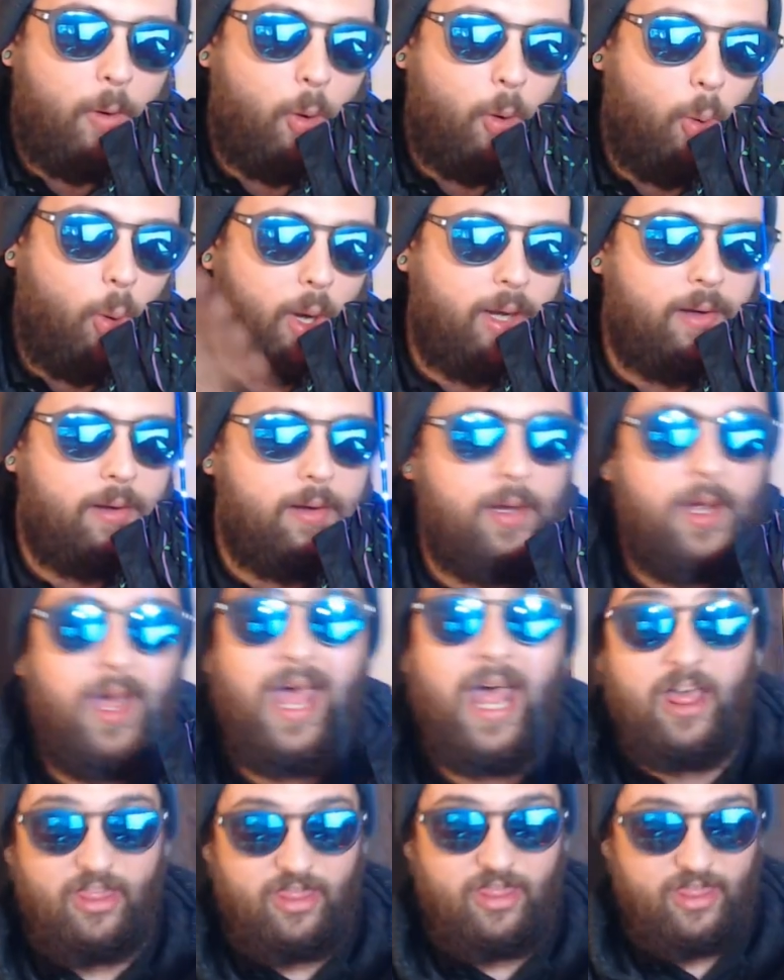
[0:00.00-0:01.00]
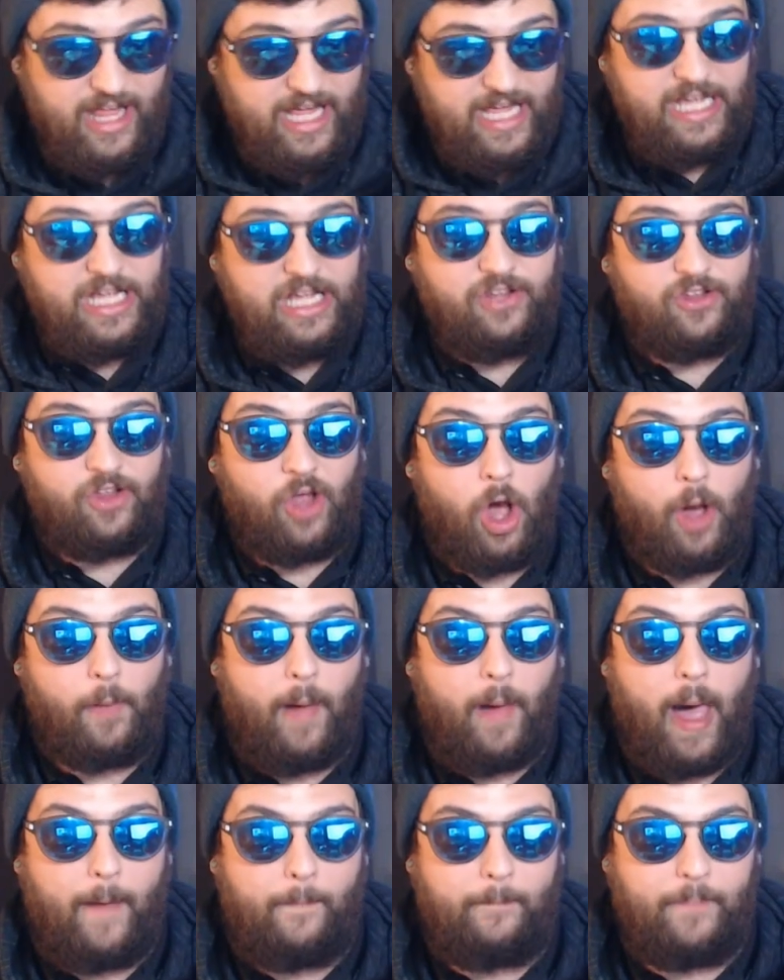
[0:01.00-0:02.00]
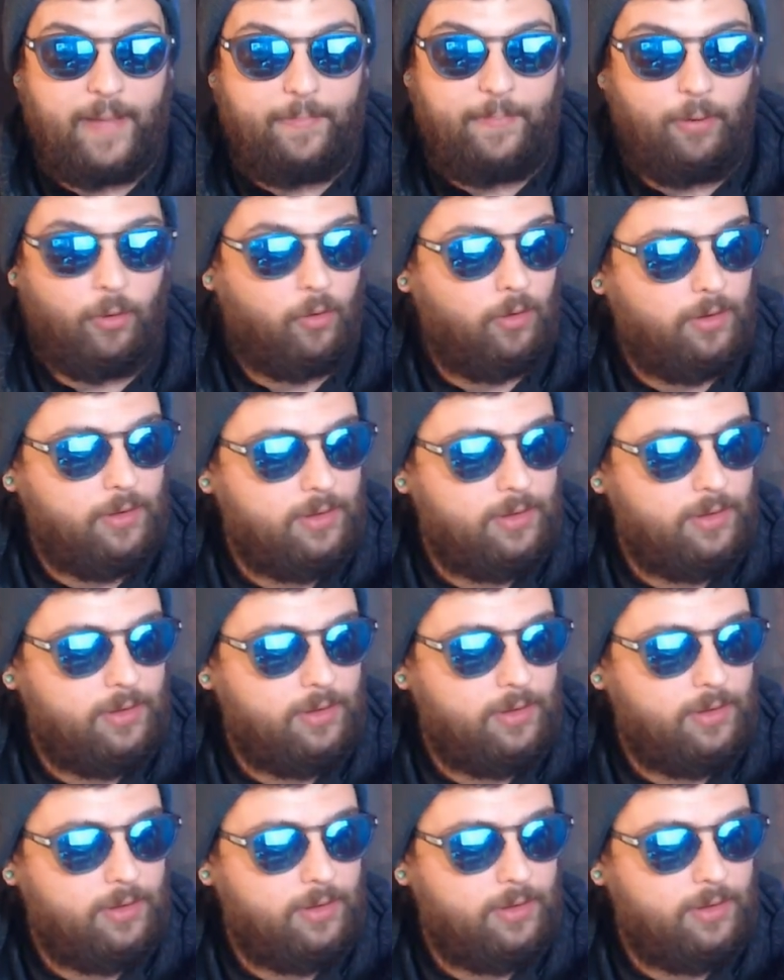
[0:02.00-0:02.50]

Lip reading: one, these are my people.